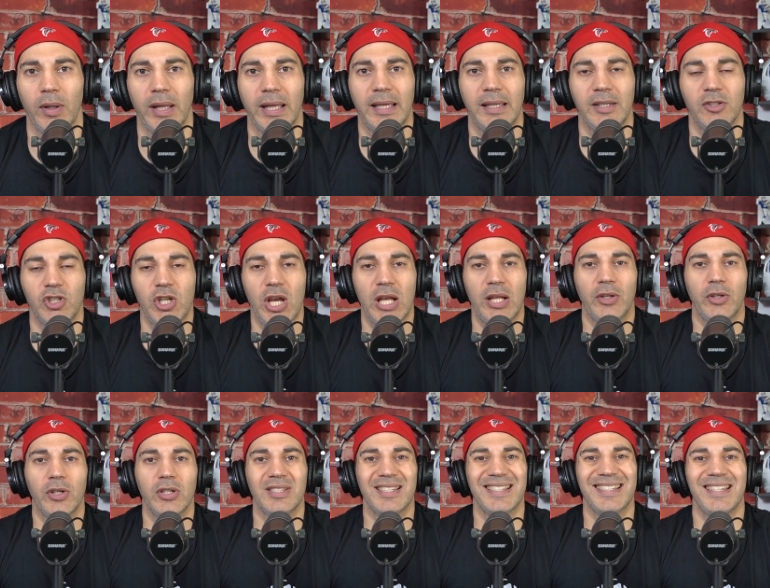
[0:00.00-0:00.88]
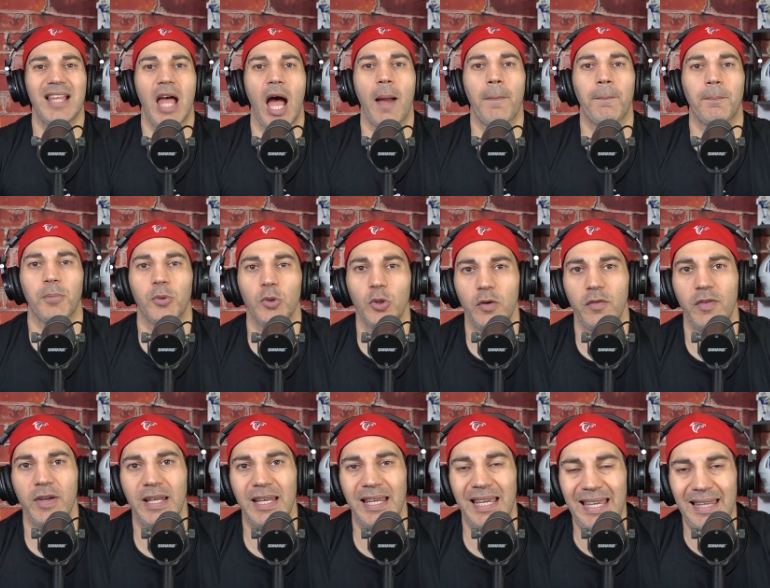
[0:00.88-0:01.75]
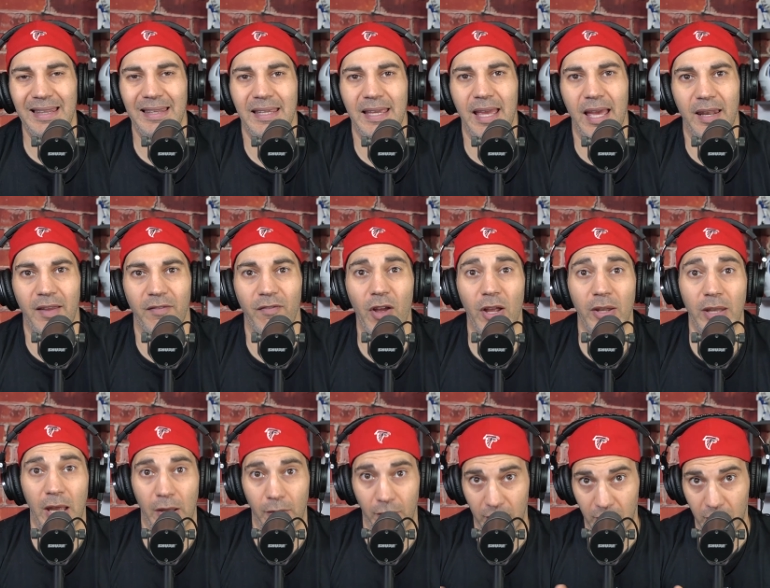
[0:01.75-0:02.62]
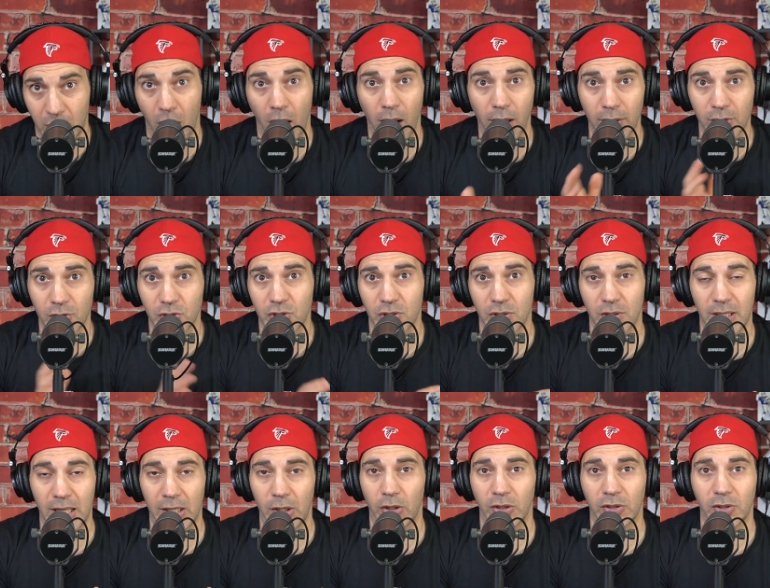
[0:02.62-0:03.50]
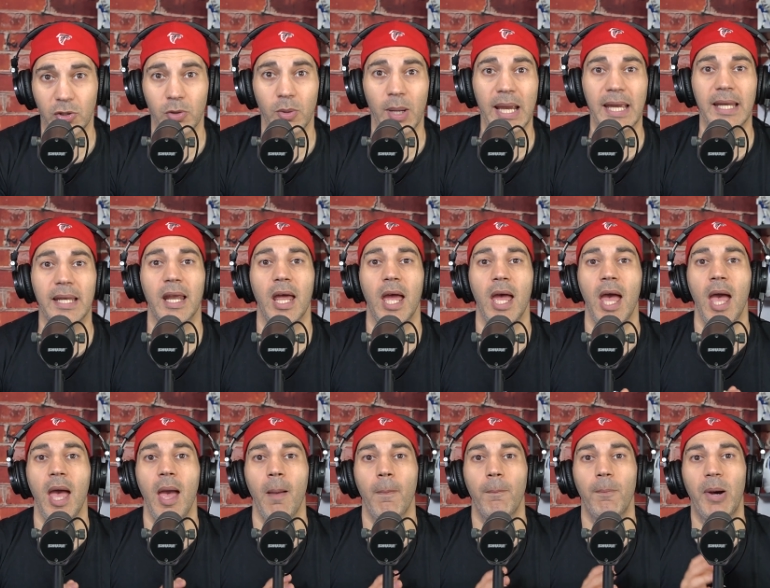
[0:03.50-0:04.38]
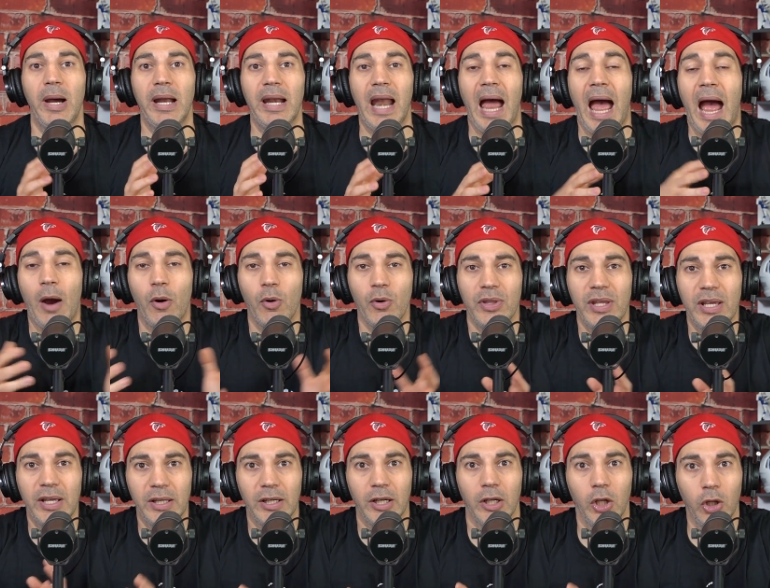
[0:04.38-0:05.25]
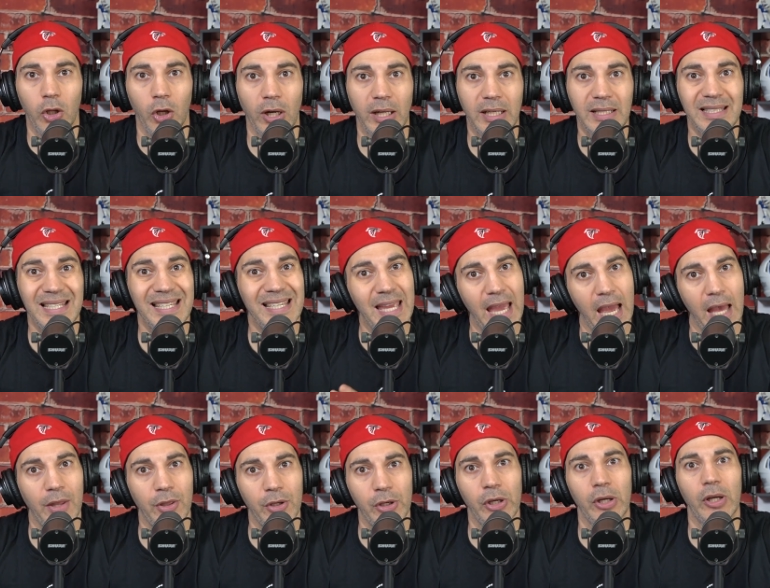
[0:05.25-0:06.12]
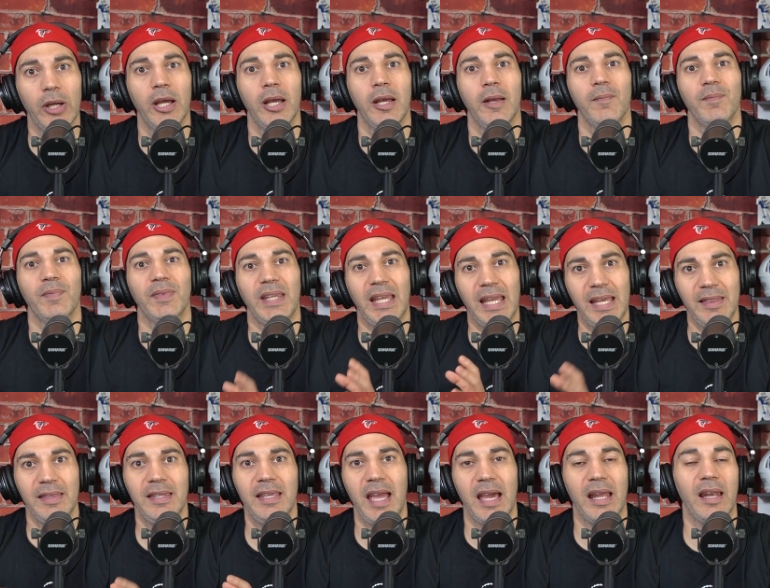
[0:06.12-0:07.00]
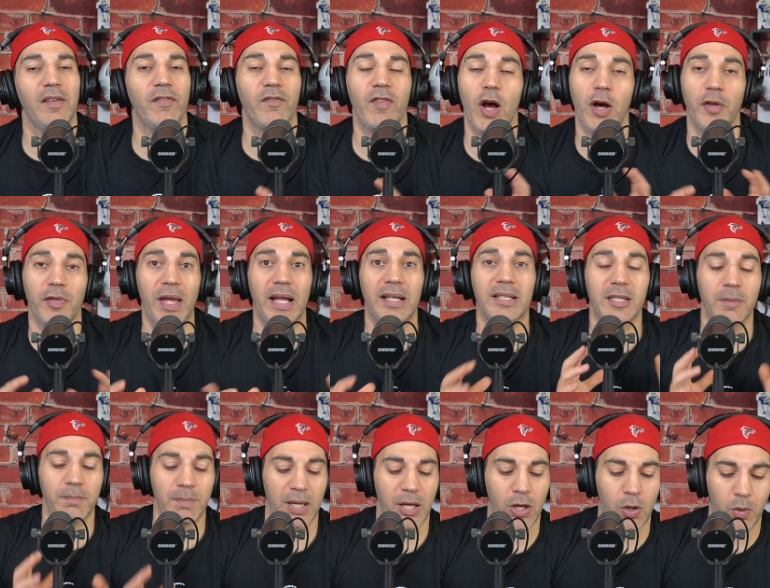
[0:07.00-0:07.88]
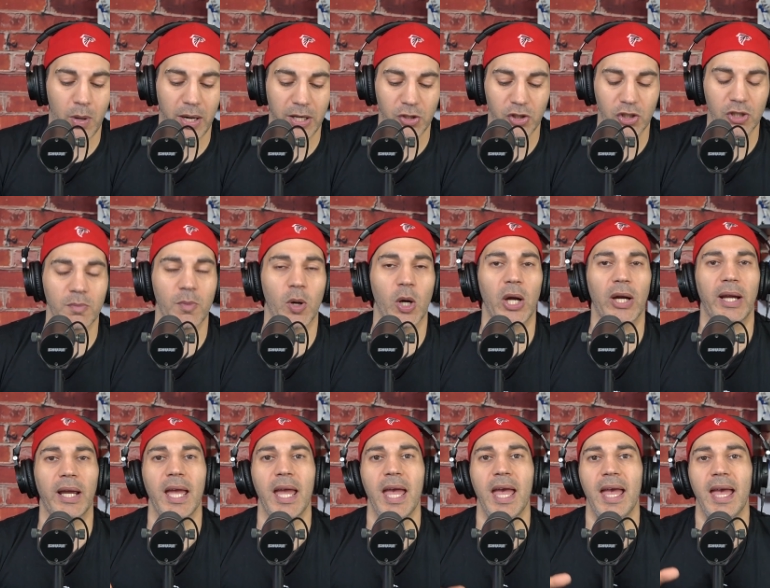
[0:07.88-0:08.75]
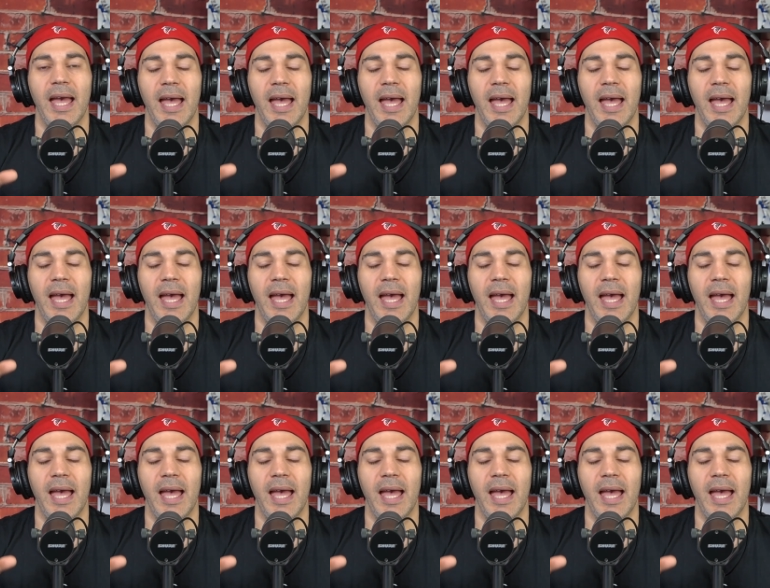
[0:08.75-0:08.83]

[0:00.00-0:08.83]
Like Jalen Hurts is not proven in the NFL. Now in college they looked great, but how are they going to look together in the NFL? That's a big question mark.